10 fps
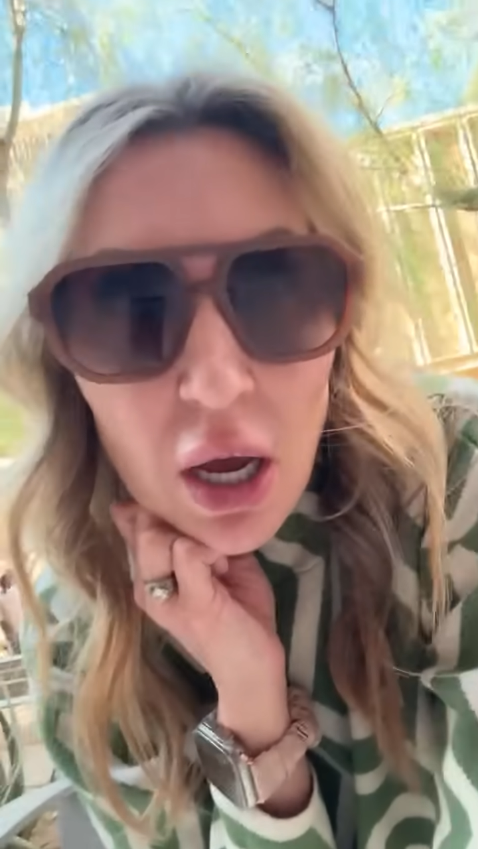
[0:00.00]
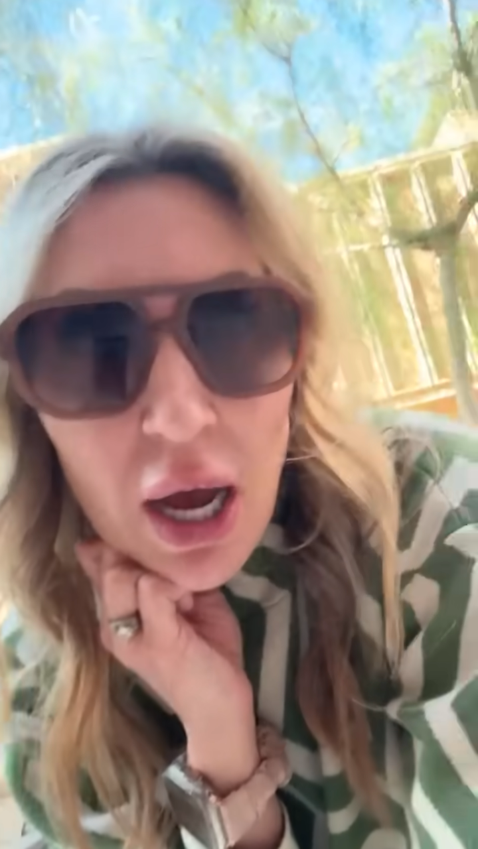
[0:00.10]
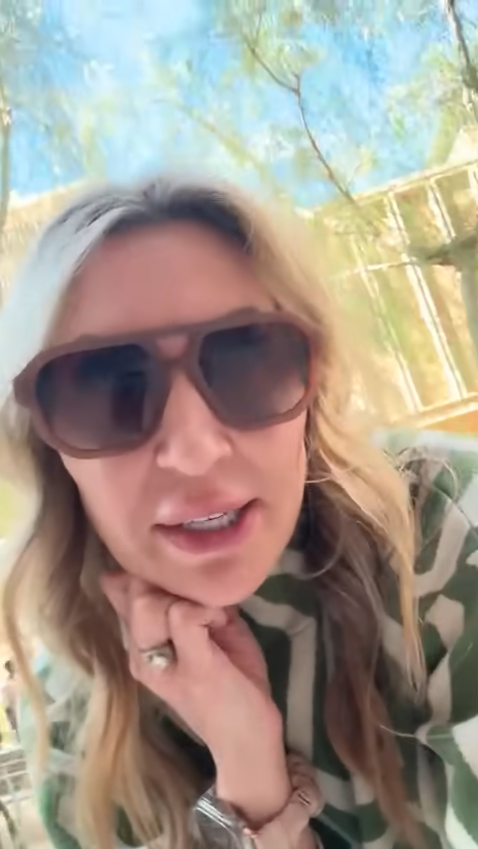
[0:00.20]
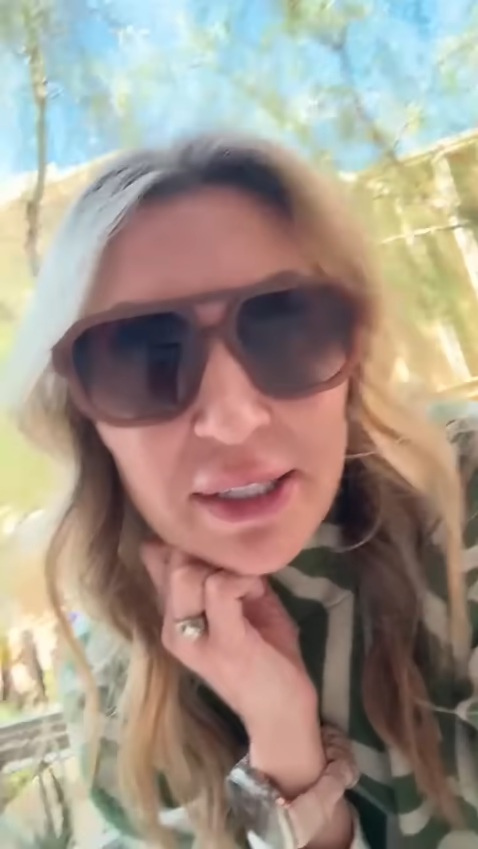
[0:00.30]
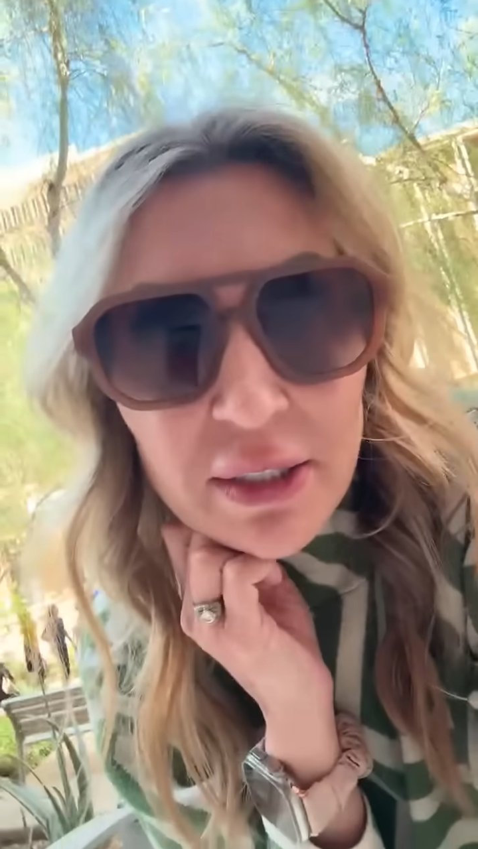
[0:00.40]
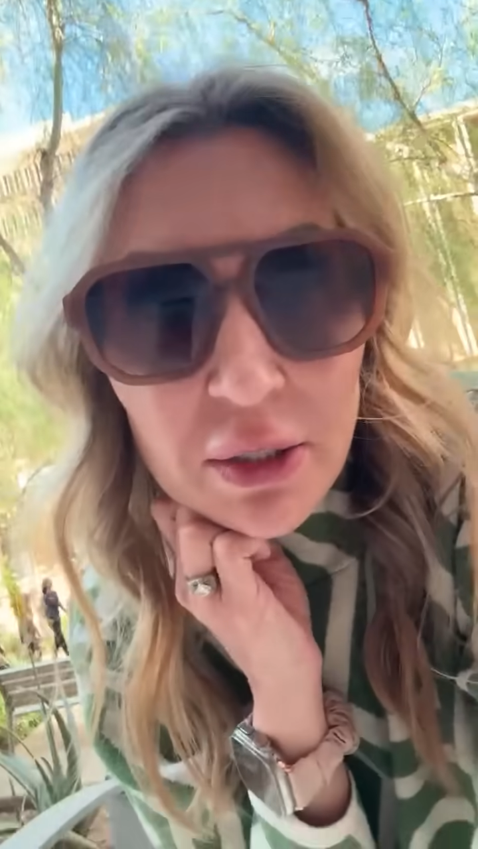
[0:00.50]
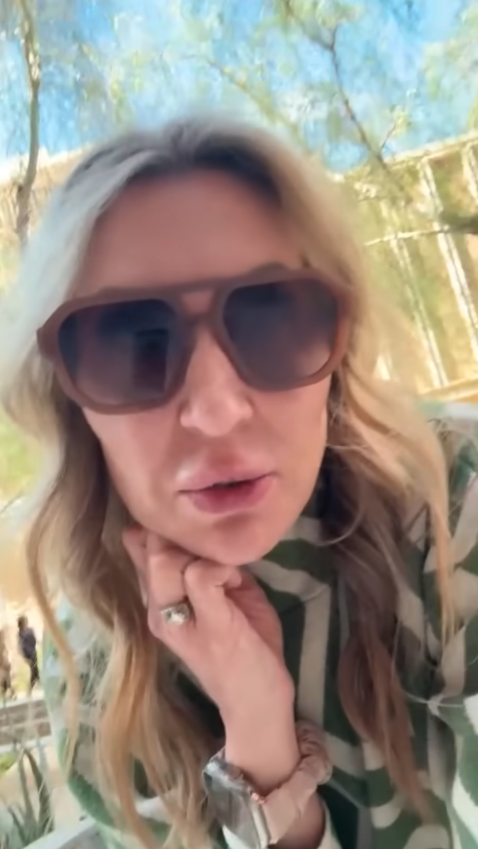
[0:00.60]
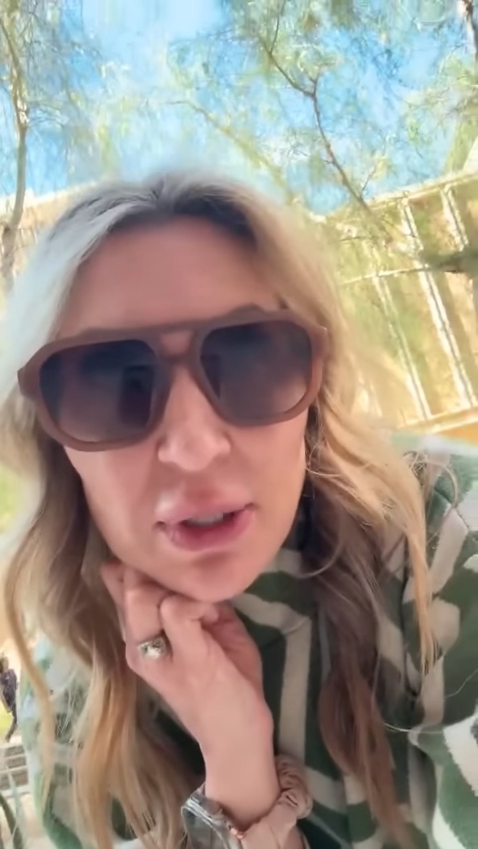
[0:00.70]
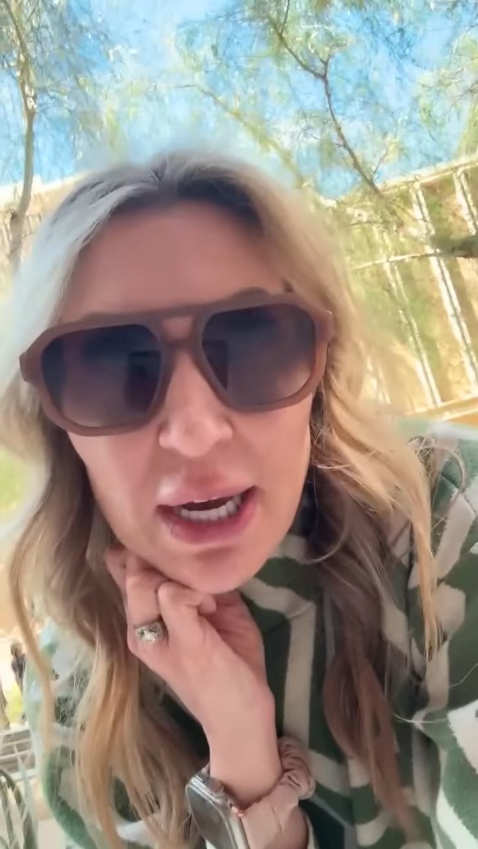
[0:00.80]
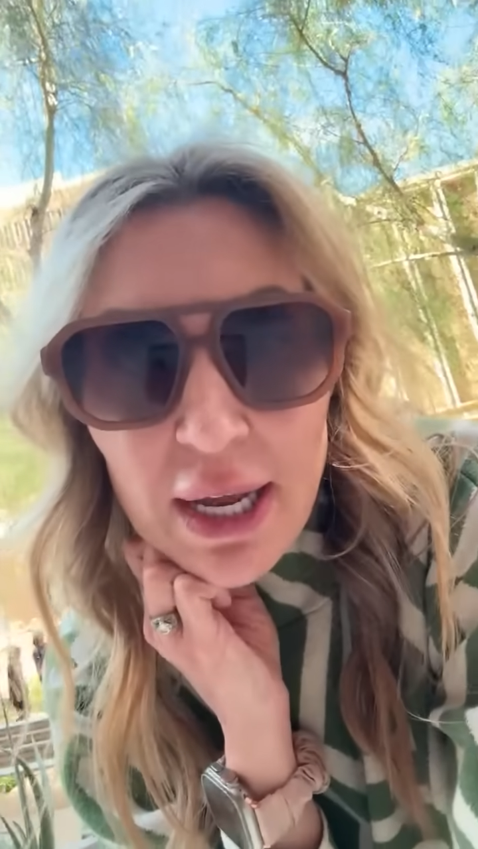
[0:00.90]
I didn't
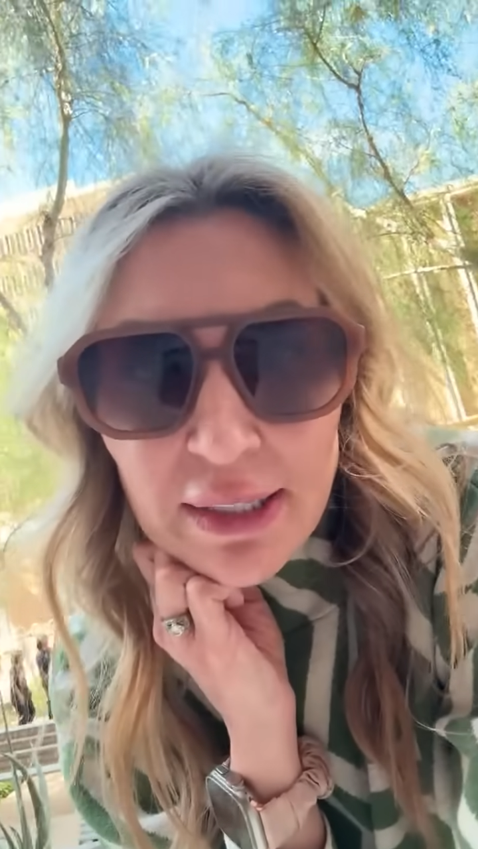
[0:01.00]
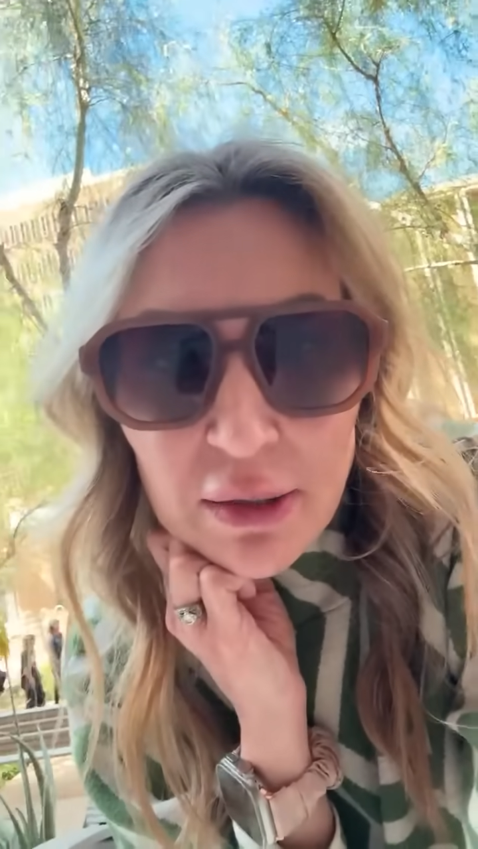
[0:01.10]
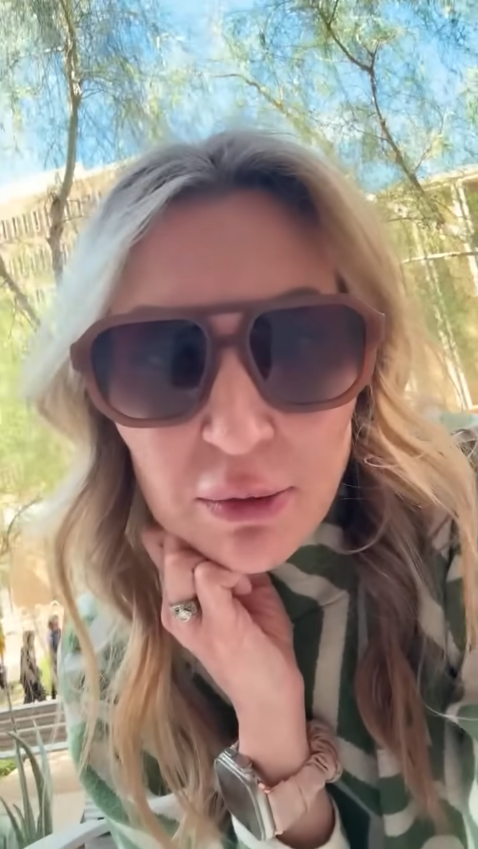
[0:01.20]
do that. I didn't